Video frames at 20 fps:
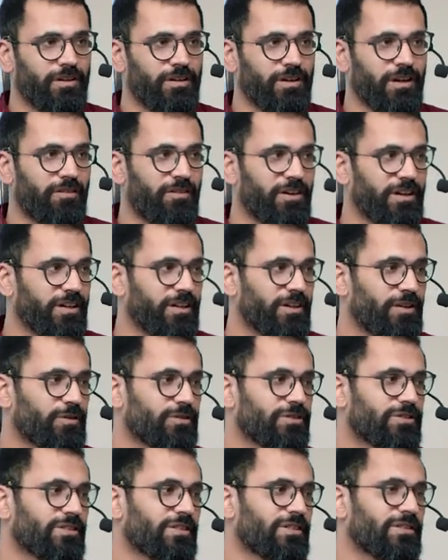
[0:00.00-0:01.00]
Covered in
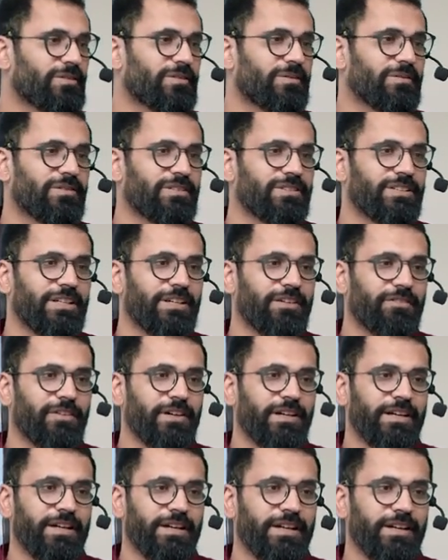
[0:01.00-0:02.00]
news
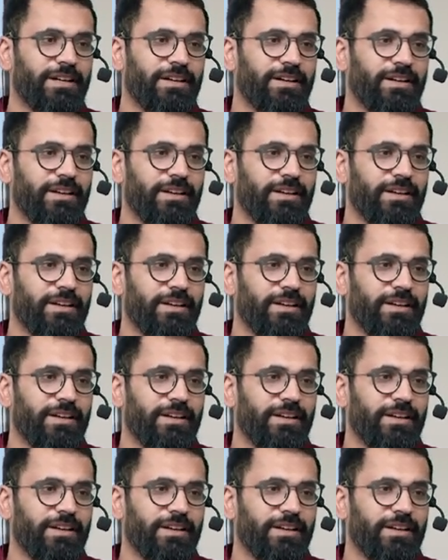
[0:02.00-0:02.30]
significantly.